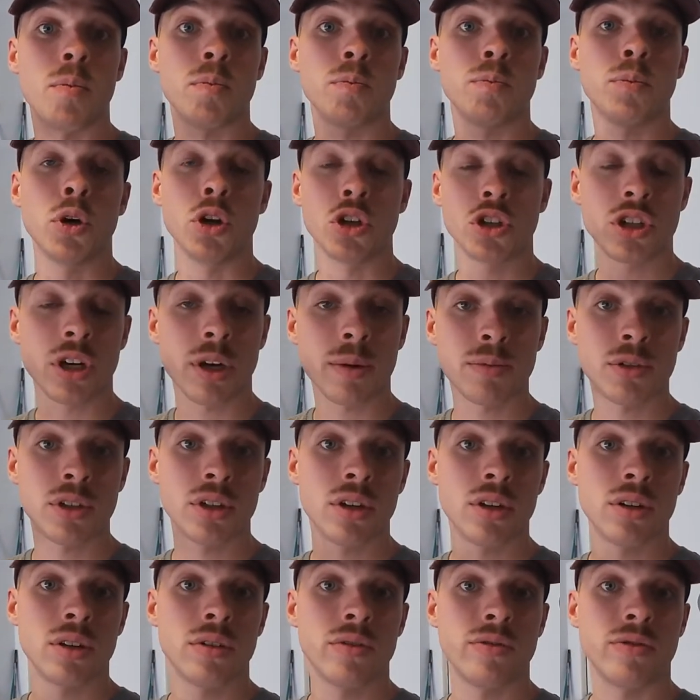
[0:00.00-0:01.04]

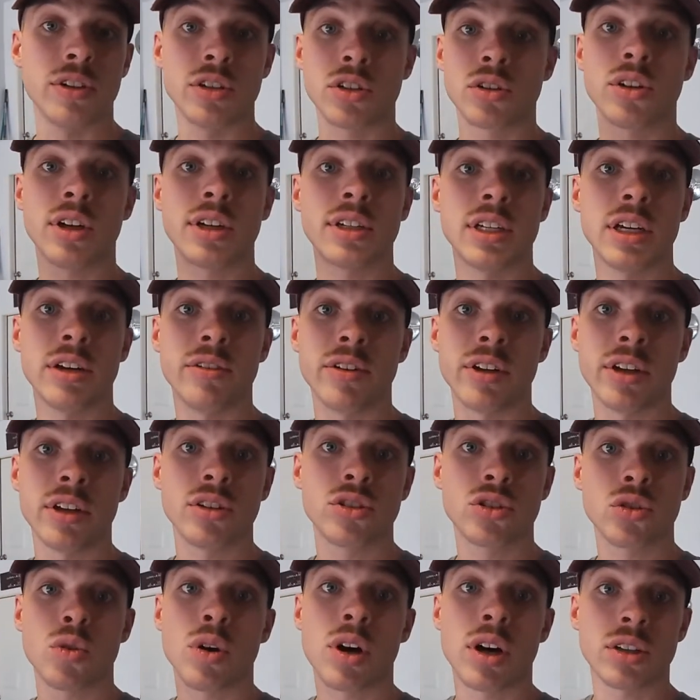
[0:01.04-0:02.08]
push-ups, physical activity,
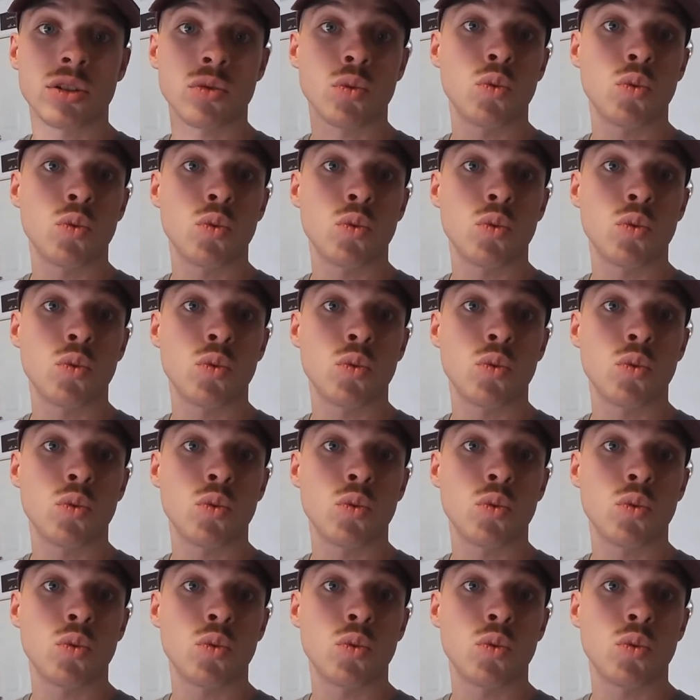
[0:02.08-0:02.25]
squats,